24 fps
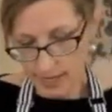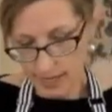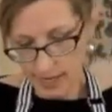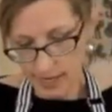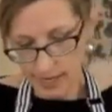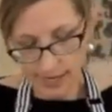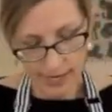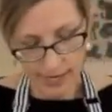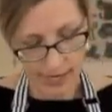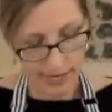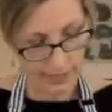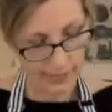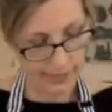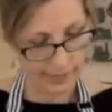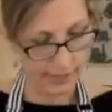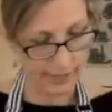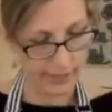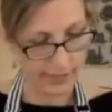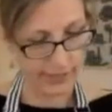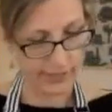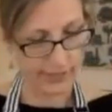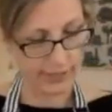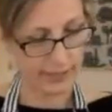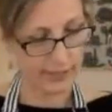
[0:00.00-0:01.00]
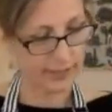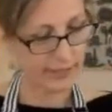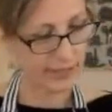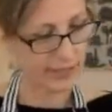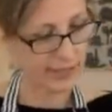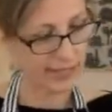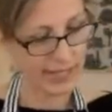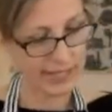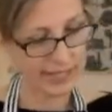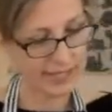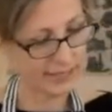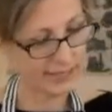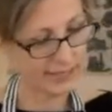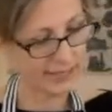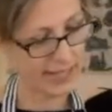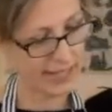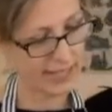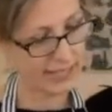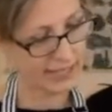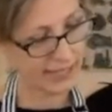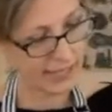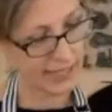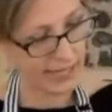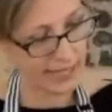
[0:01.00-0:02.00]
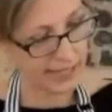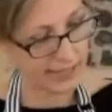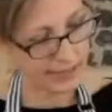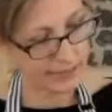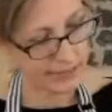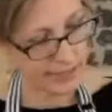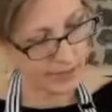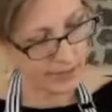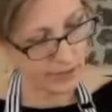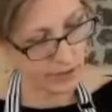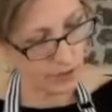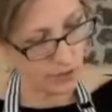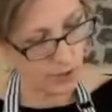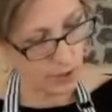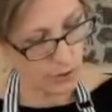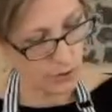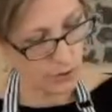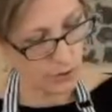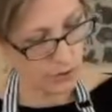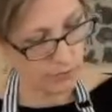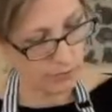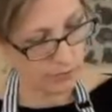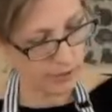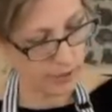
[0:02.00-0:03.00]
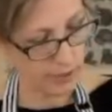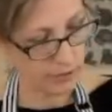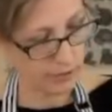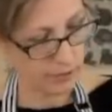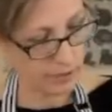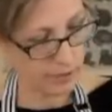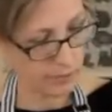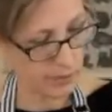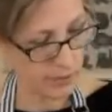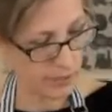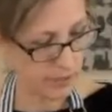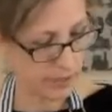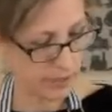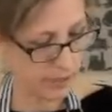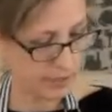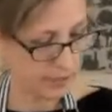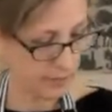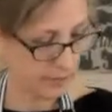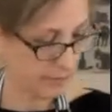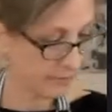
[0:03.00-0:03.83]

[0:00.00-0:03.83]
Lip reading: And I didn't like it. I didn't like those shrivelly green beans.